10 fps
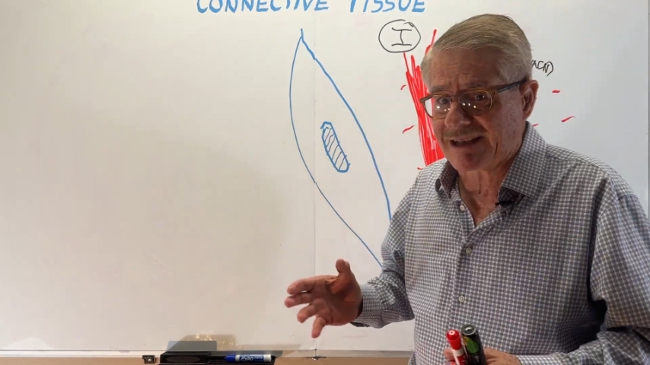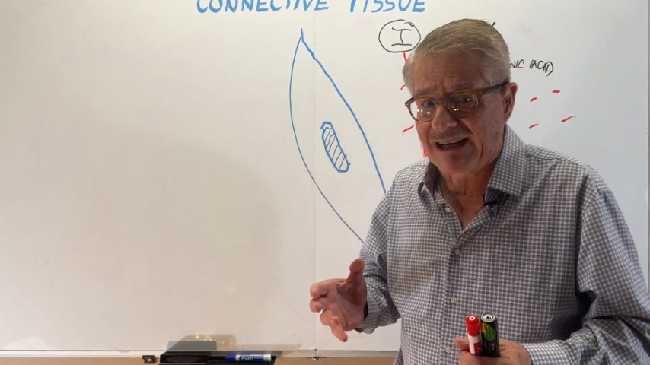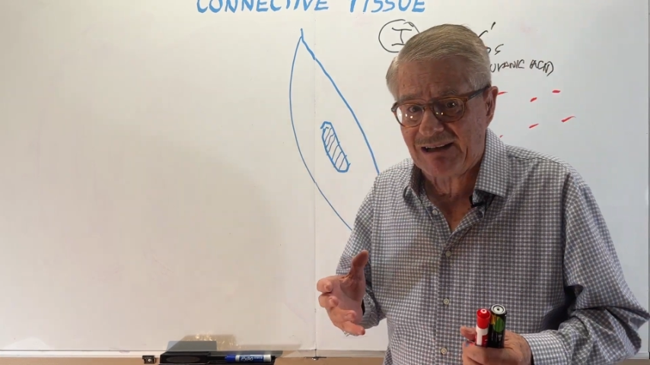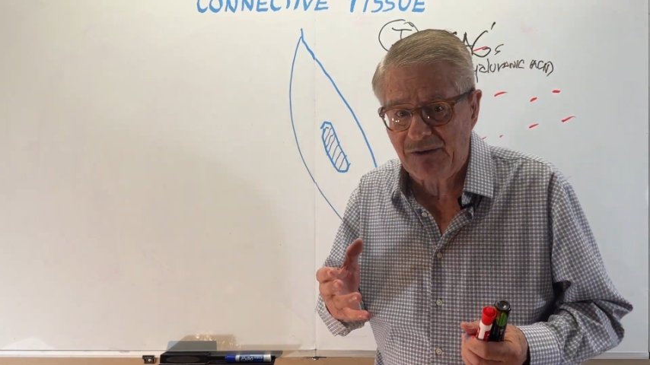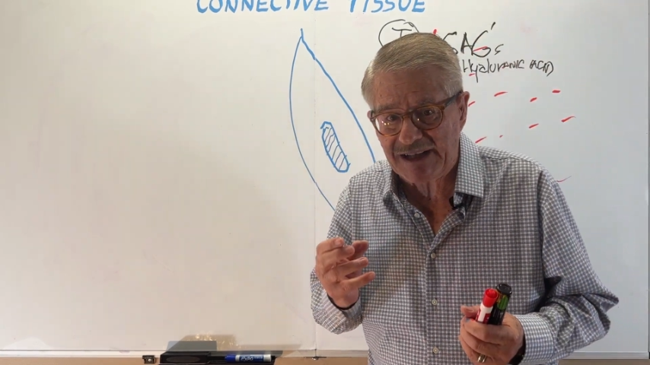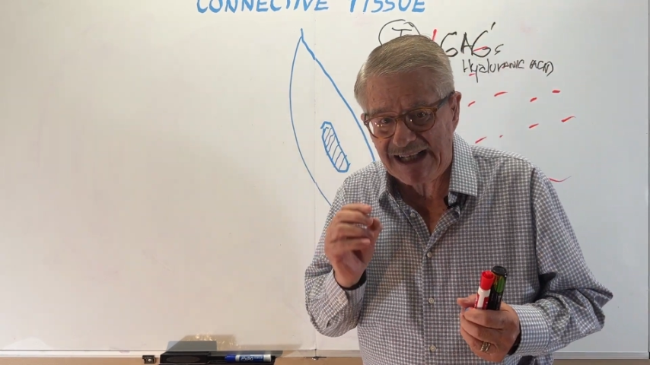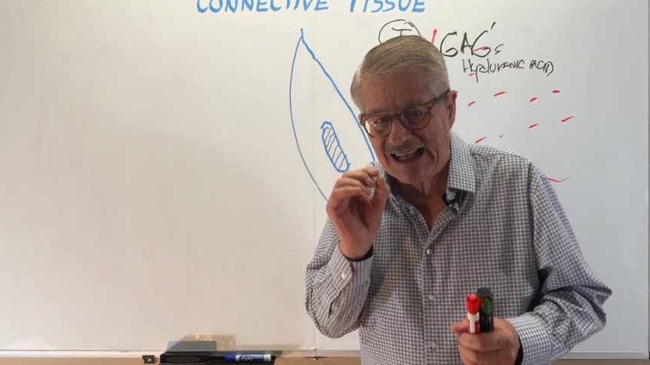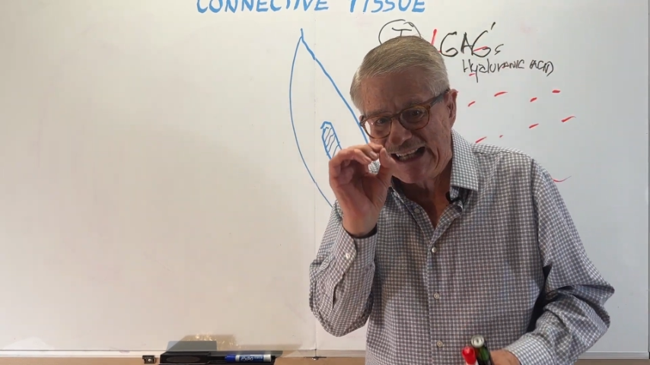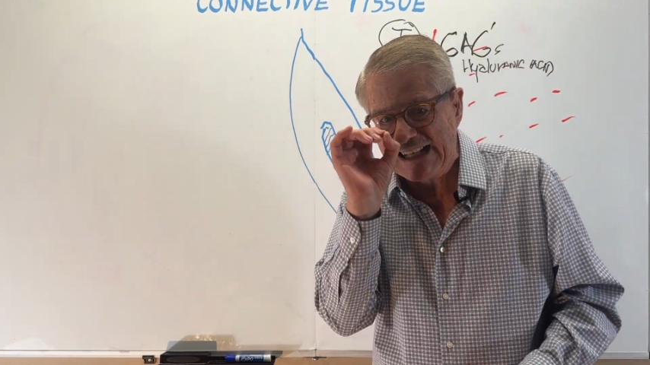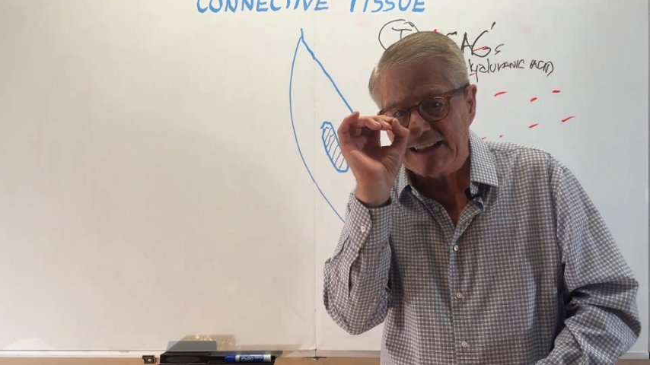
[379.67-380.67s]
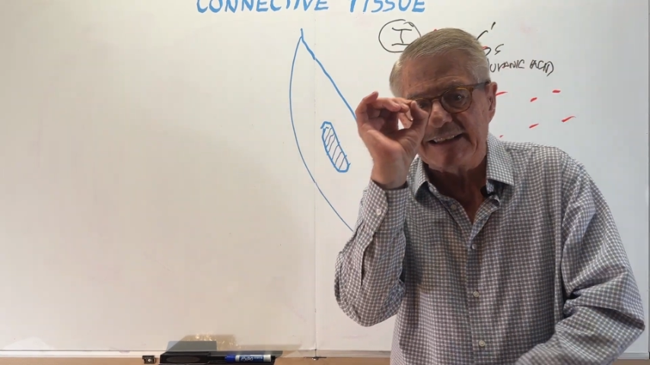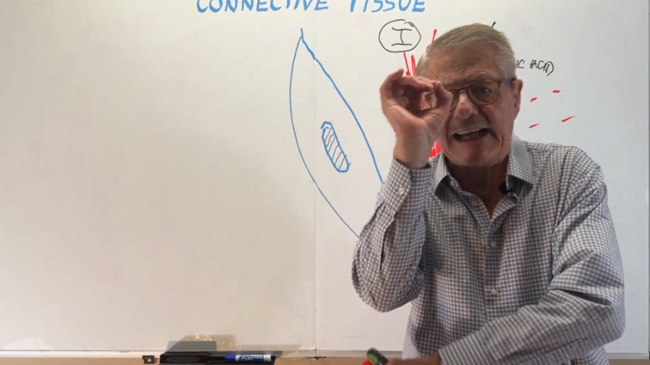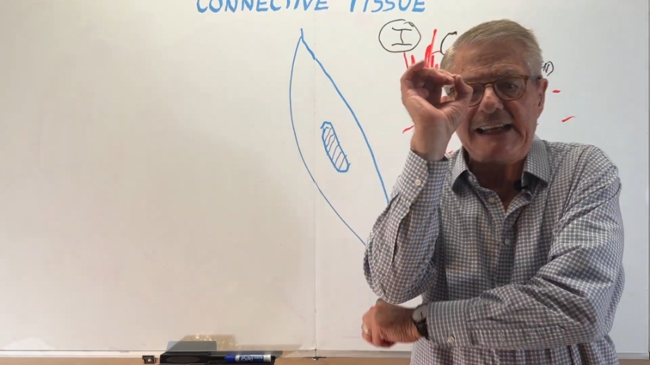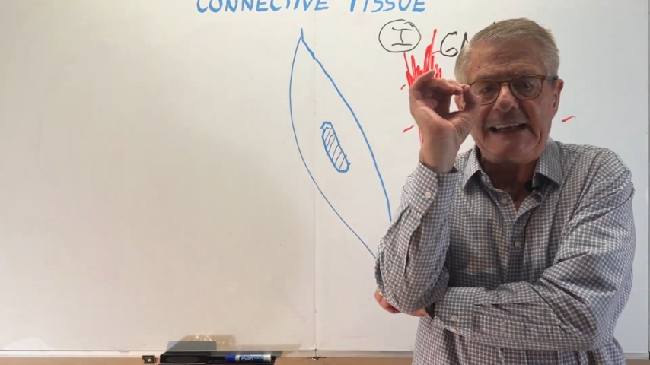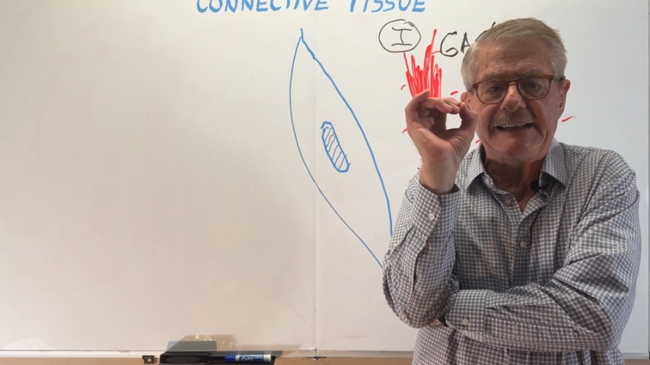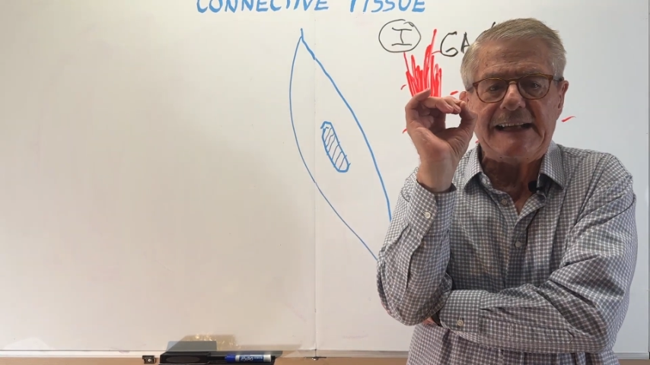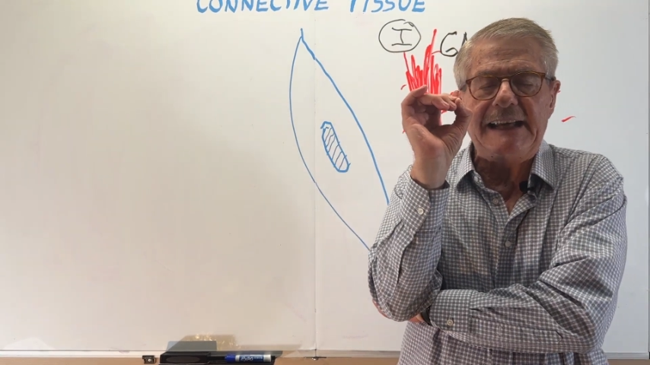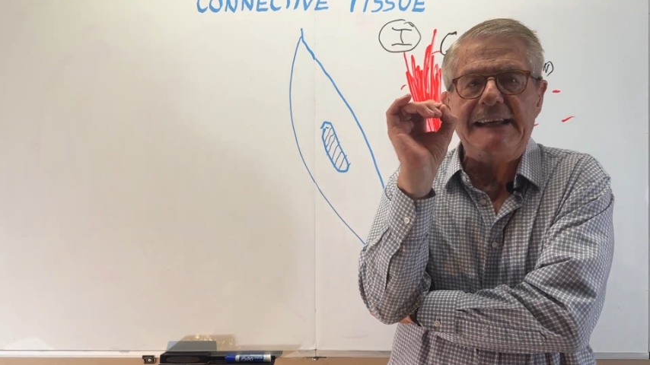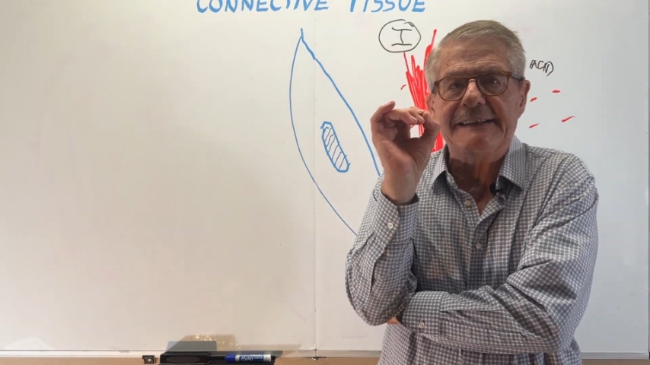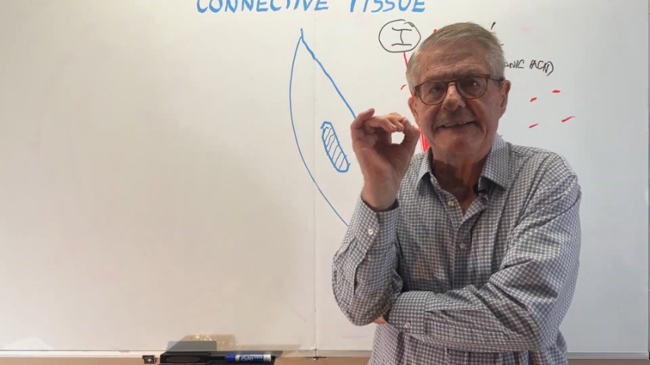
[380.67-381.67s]
a little
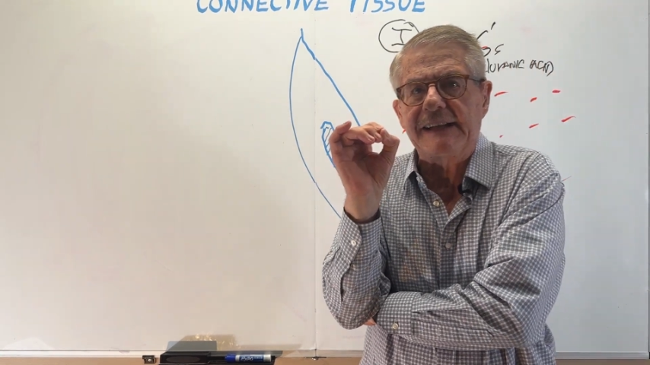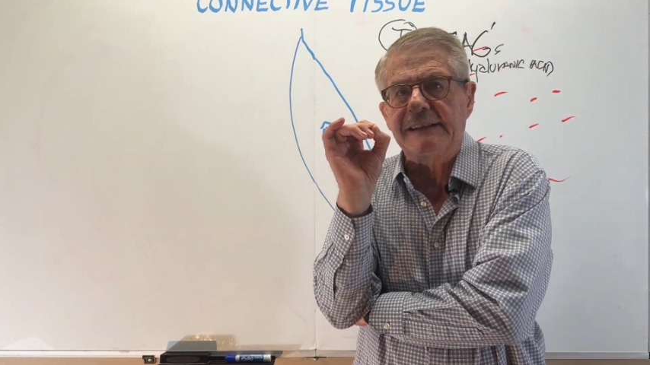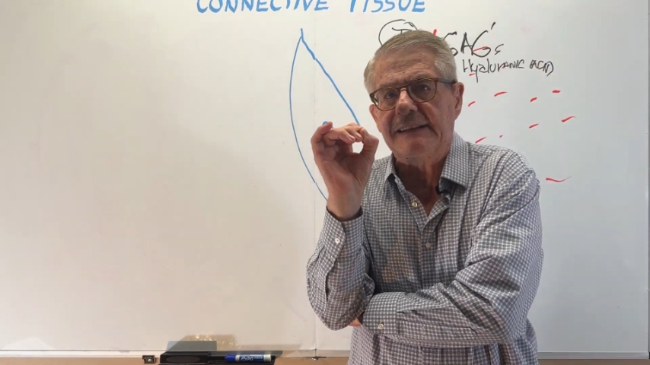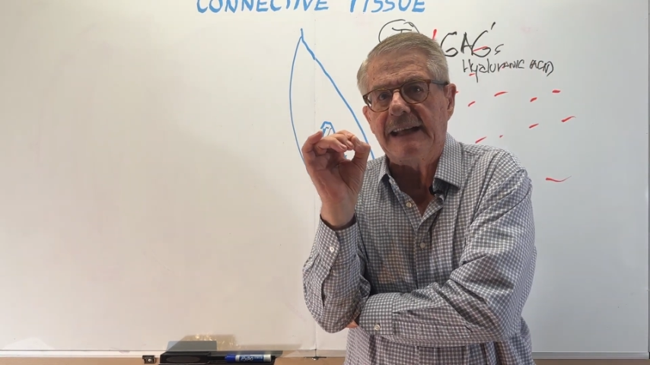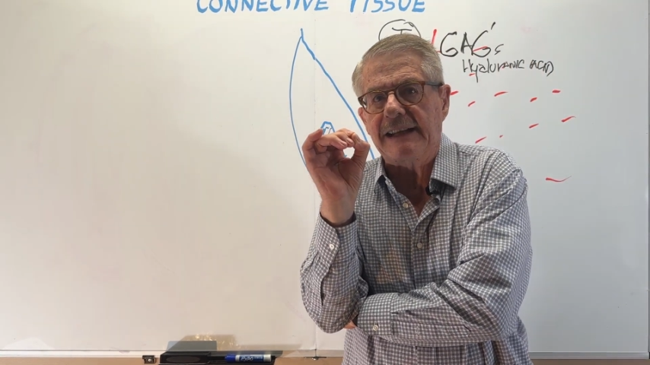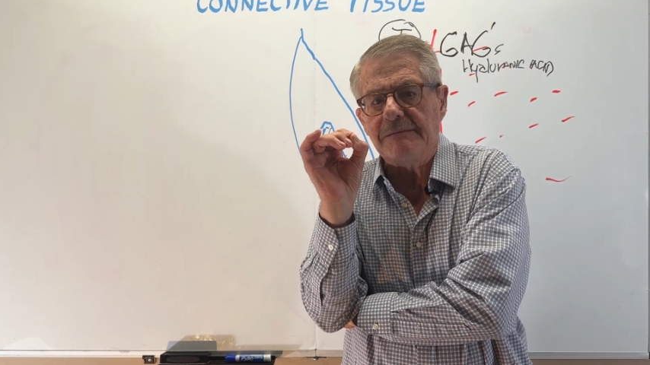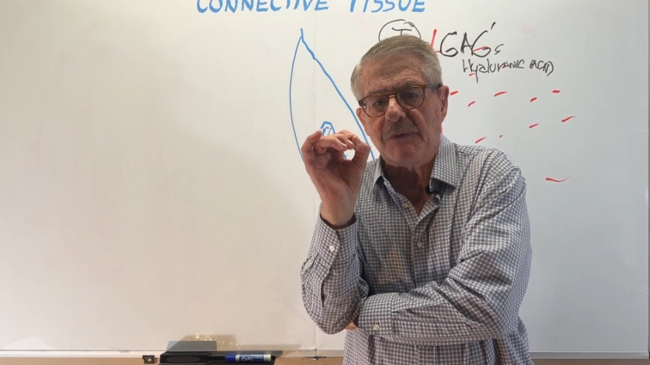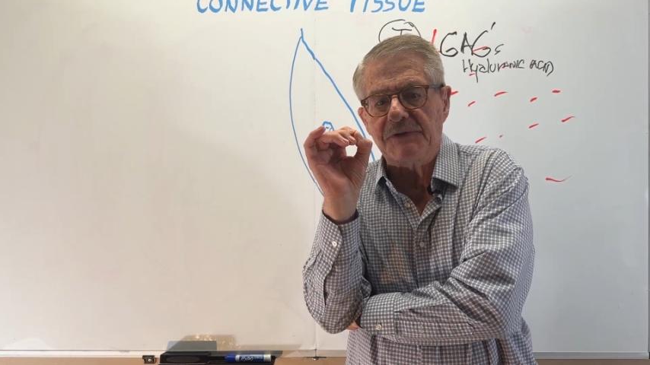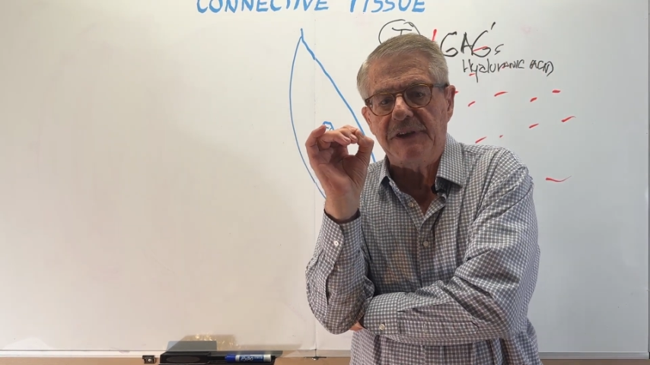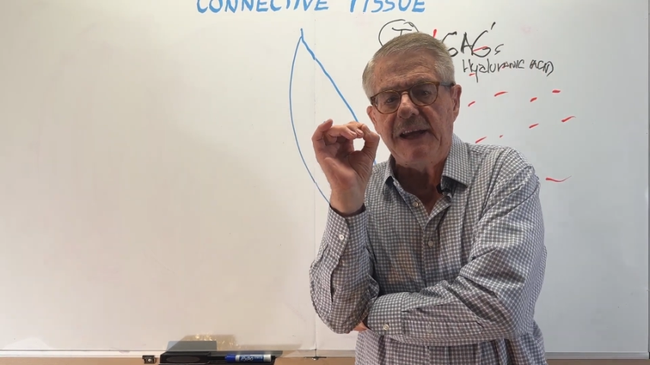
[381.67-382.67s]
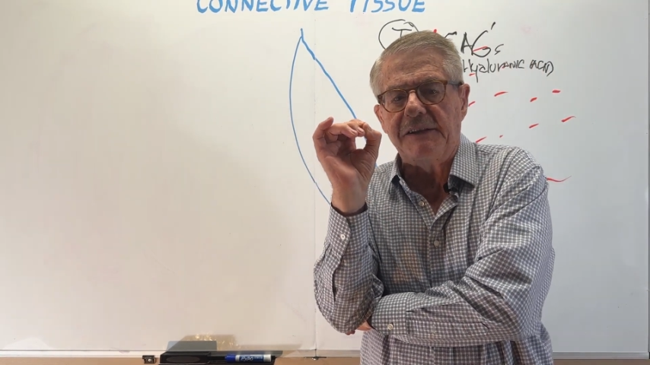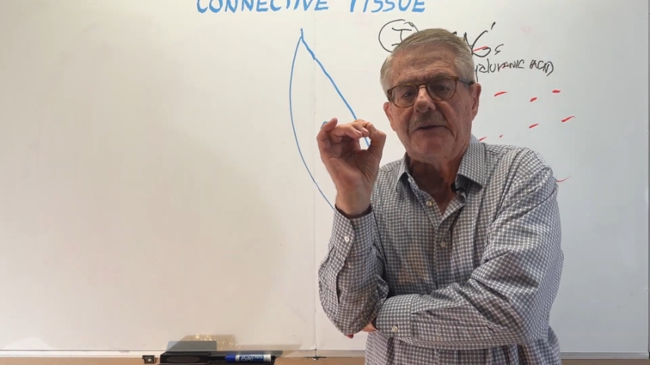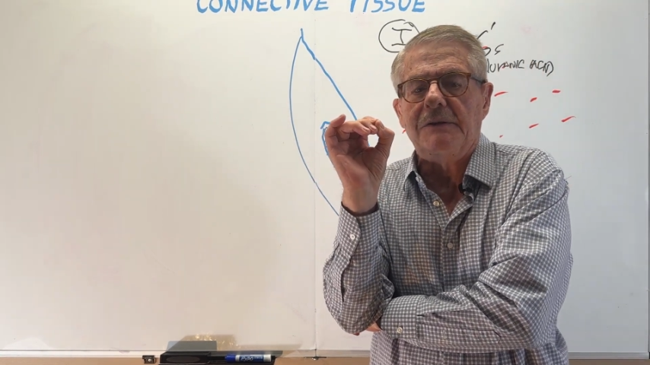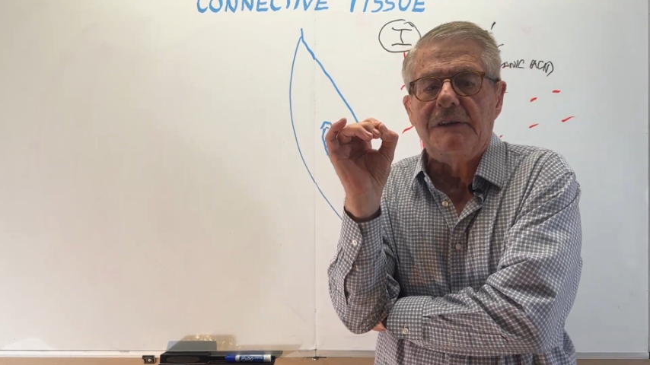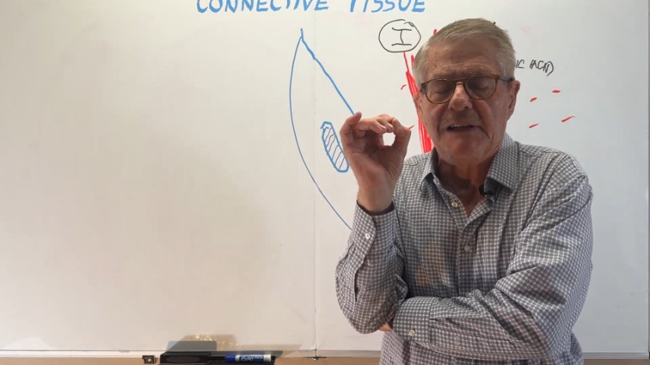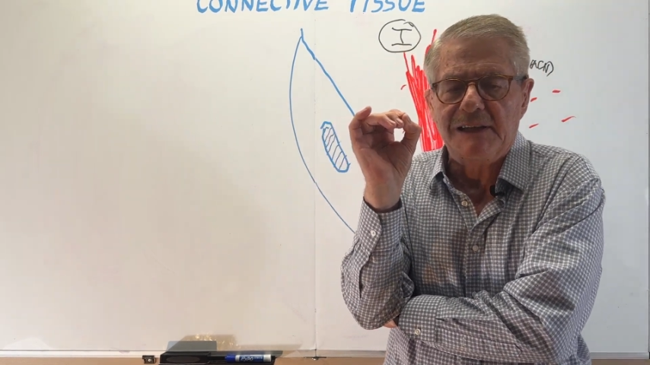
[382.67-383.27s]
tiny cell, like a mosquito,